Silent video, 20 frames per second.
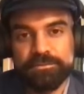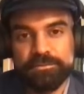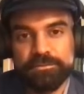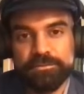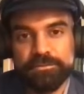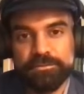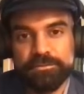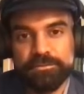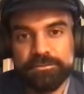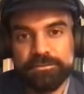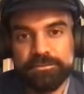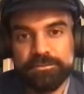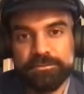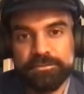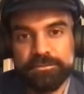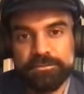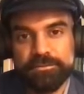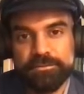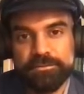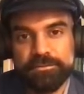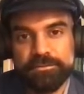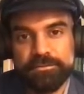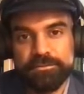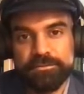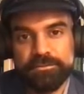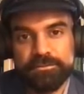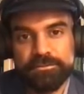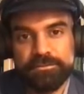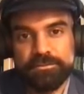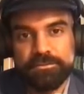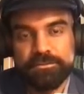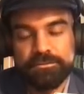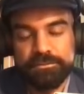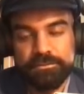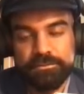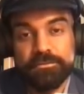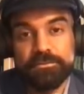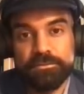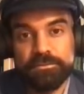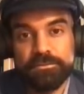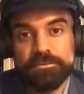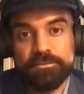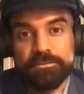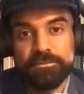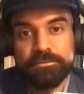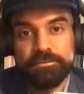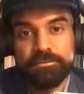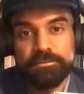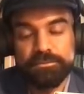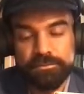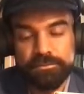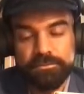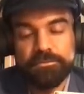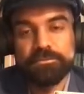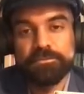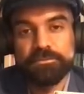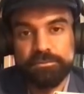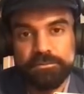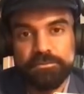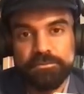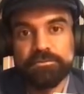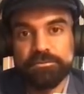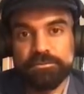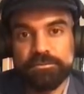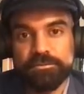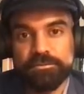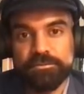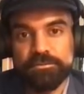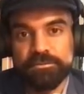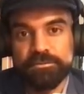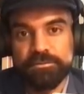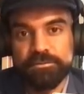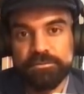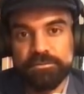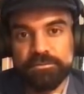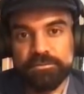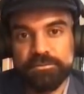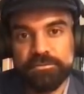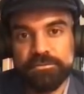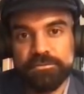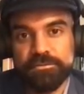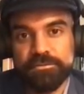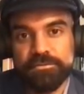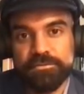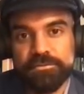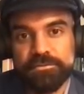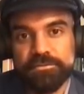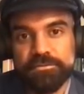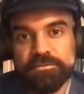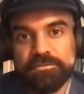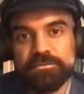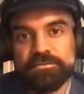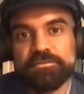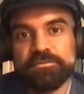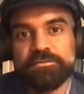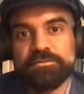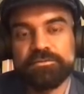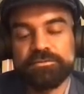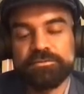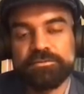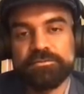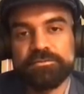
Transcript: (silent)